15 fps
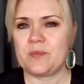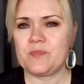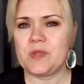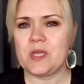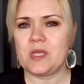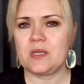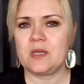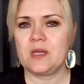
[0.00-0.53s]

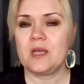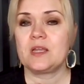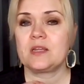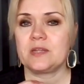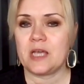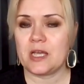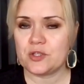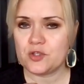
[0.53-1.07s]
something
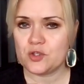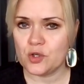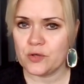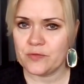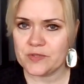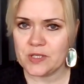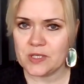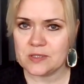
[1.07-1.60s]
that
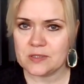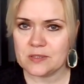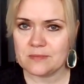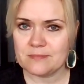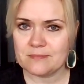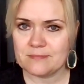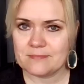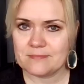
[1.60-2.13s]
serves
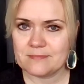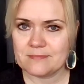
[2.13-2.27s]
us.